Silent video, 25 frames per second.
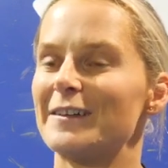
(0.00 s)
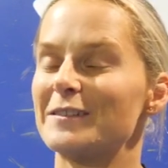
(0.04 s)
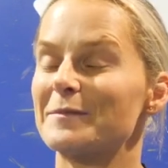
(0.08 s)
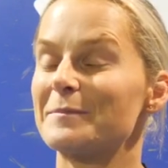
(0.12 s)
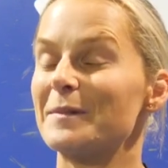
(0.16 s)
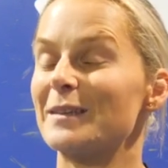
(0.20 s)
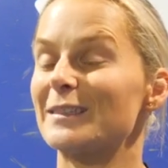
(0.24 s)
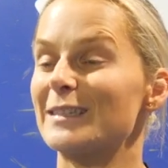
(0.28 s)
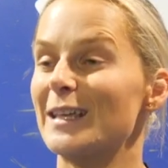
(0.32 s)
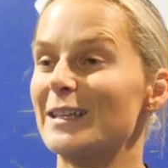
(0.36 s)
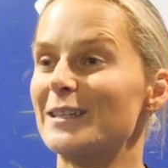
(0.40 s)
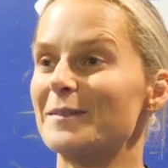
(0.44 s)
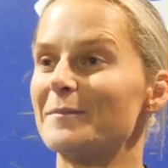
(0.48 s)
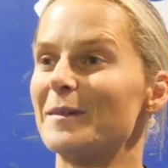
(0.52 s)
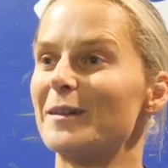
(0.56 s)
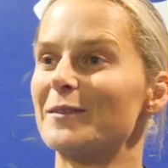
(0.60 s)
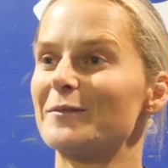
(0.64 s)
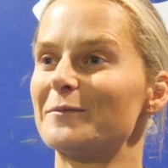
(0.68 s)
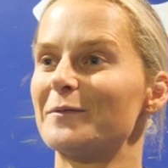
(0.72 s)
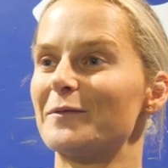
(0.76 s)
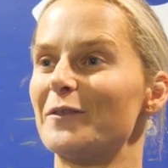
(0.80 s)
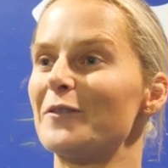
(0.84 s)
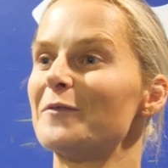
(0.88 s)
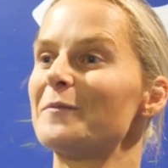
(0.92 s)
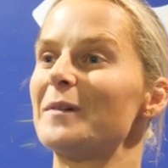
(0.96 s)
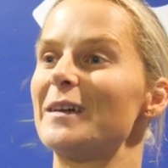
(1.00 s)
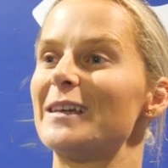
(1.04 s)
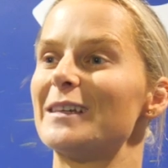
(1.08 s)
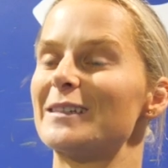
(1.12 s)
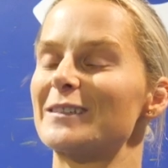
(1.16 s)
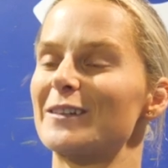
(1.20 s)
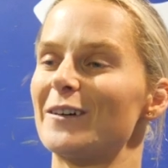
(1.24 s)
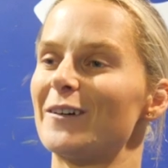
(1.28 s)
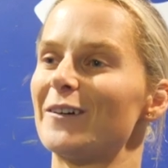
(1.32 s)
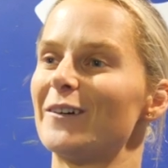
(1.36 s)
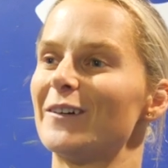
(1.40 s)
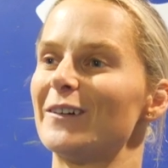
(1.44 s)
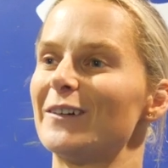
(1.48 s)
that was a bit sentimental for me.
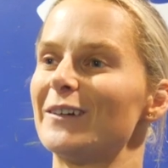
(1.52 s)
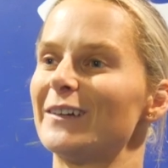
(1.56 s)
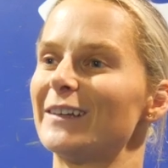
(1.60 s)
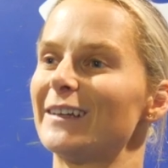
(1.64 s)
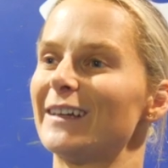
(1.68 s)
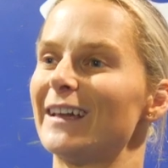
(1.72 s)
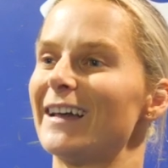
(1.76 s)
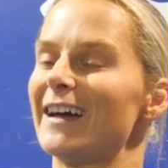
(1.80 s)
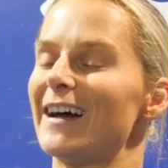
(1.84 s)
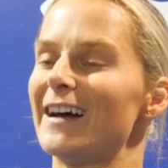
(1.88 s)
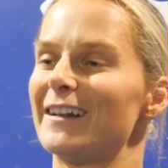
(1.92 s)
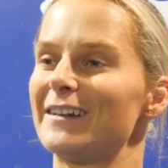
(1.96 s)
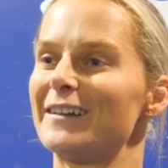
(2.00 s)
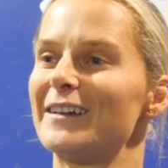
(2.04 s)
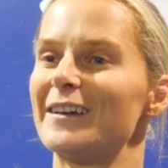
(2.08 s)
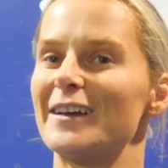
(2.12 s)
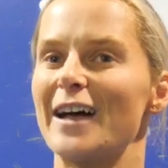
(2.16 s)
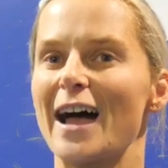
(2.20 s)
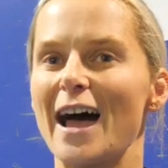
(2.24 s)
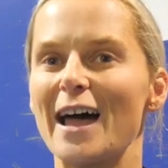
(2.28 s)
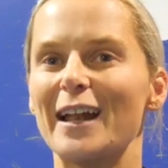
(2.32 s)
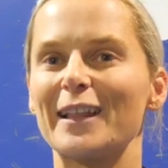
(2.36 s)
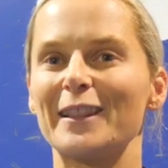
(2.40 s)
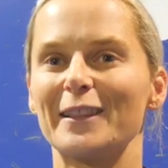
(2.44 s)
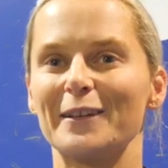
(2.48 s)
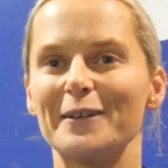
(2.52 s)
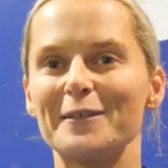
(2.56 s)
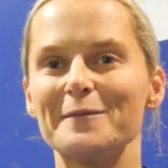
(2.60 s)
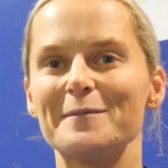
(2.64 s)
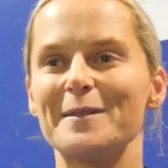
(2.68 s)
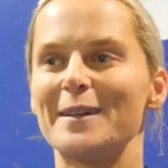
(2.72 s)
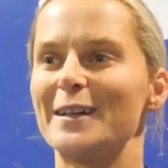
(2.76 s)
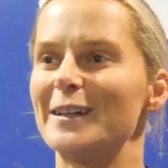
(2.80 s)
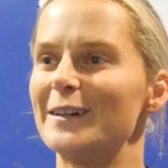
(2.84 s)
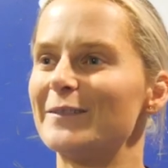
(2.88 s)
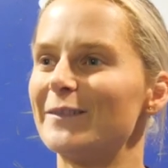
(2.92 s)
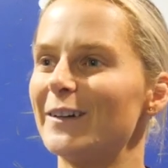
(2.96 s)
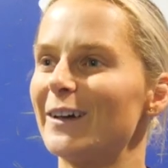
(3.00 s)
So yeah, I had a little
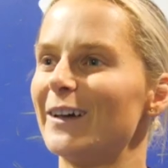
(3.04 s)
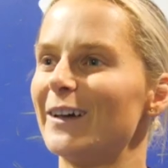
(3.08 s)
bit of